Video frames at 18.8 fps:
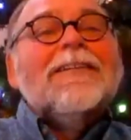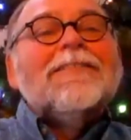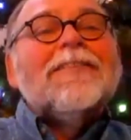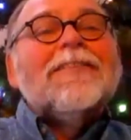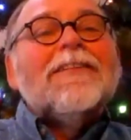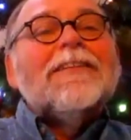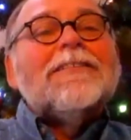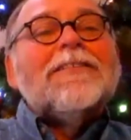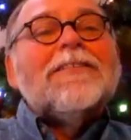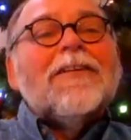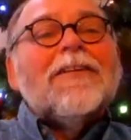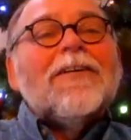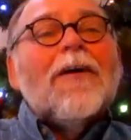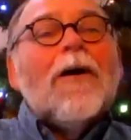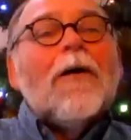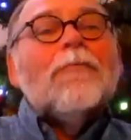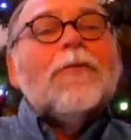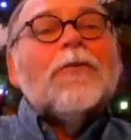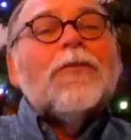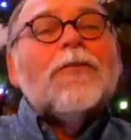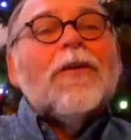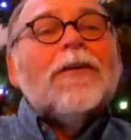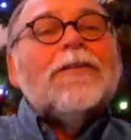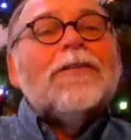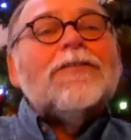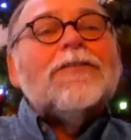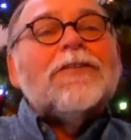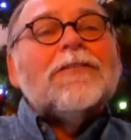listen to
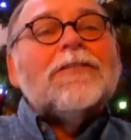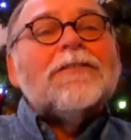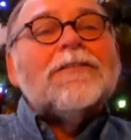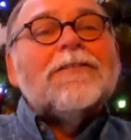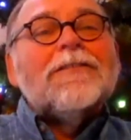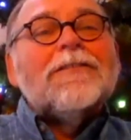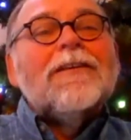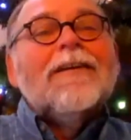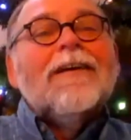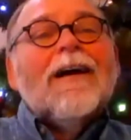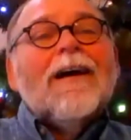conversations,